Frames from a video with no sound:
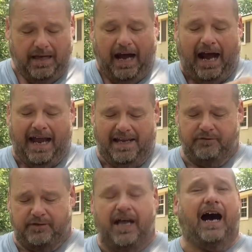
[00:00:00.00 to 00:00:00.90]
I
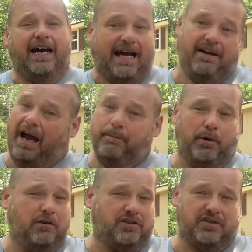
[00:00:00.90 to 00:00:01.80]
have not. I, I
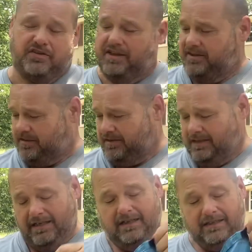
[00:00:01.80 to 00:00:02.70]
purchased this,
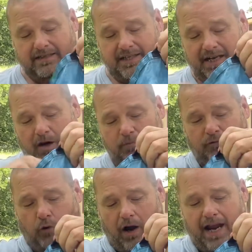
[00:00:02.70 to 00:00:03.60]
you know,
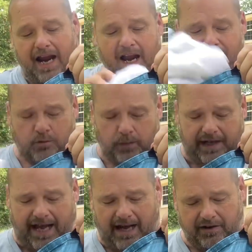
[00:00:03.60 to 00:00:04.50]
before I ever
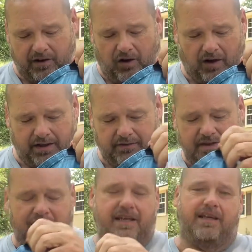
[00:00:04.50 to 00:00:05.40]
went out on
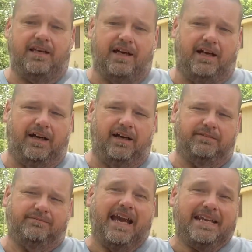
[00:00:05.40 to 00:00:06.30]
the uh,
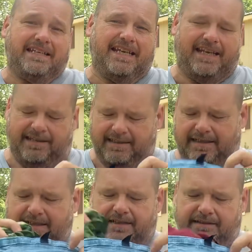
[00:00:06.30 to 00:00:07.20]
AT
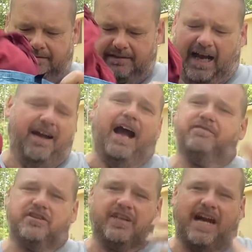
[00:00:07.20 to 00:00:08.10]
I, have
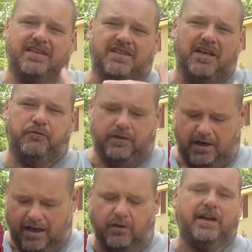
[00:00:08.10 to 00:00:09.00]
just got stuff in
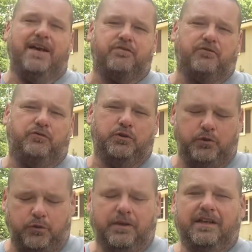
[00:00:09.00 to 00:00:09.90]
here. I don't have the
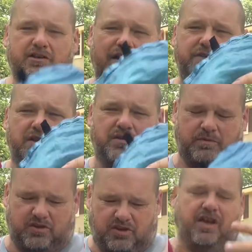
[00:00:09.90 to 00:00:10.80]
food, so I've just
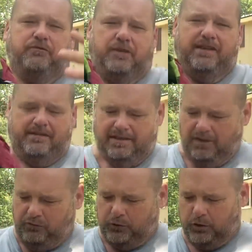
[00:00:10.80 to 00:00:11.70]
stuffed it
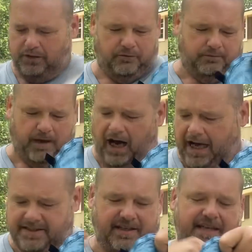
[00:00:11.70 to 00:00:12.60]
full of
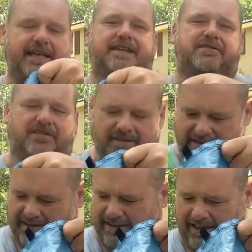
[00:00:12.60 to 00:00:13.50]
odds and ends
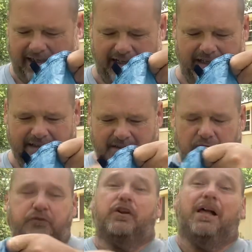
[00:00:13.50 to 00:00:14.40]
uh, to
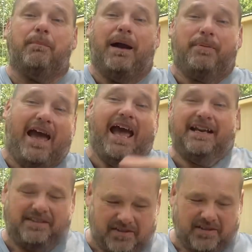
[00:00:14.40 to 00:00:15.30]
fill up my
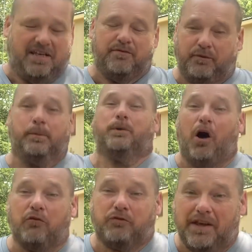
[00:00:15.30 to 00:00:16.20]
pack to see if it would
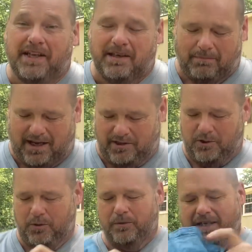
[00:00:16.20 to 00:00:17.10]
all fit in my
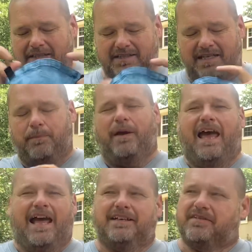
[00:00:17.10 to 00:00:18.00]
new Z
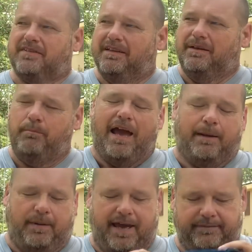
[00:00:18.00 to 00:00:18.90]
Packs
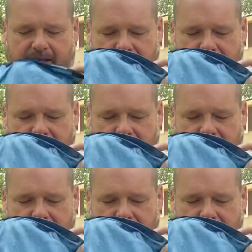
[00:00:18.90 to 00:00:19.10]
backpack.